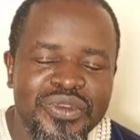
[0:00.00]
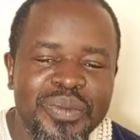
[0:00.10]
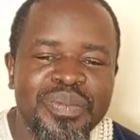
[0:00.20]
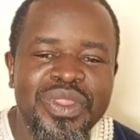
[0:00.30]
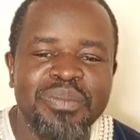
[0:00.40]

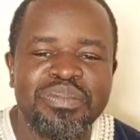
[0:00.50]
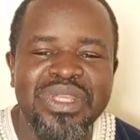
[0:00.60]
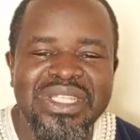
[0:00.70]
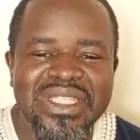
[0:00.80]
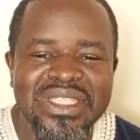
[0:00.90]
from the
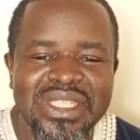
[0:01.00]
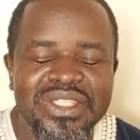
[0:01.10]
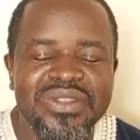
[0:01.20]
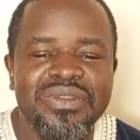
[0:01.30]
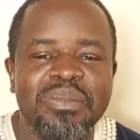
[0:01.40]
beta
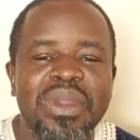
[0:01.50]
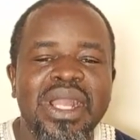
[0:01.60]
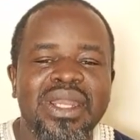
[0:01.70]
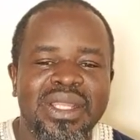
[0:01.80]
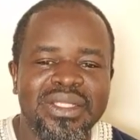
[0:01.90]
cells of the
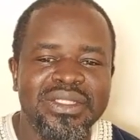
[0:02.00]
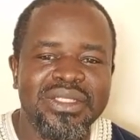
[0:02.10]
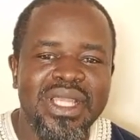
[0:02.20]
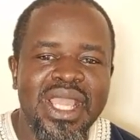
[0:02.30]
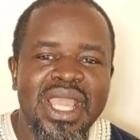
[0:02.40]
pancreas.
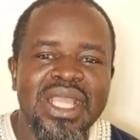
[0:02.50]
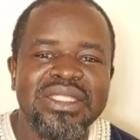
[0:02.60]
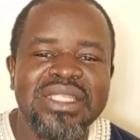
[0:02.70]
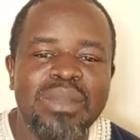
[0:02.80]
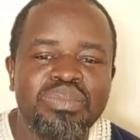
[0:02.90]

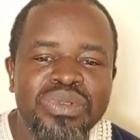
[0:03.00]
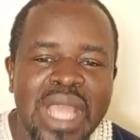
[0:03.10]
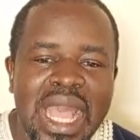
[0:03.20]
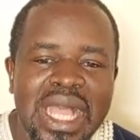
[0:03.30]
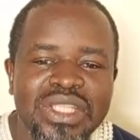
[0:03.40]

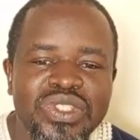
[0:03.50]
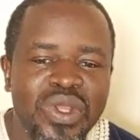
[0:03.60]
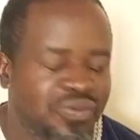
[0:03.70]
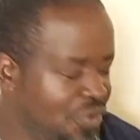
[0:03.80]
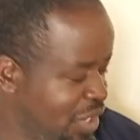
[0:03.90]
Example are
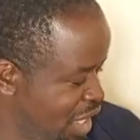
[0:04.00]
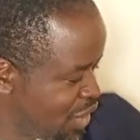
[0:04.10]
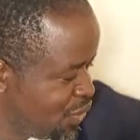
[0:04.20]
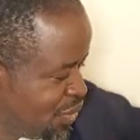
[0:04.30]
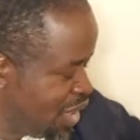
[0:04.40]

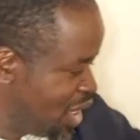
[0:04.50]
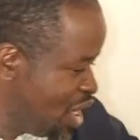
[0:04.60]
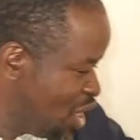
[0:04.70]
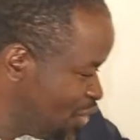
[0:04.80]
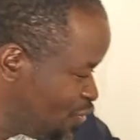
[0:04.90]
sulfonylurea.
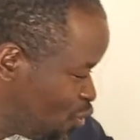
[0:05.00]
If you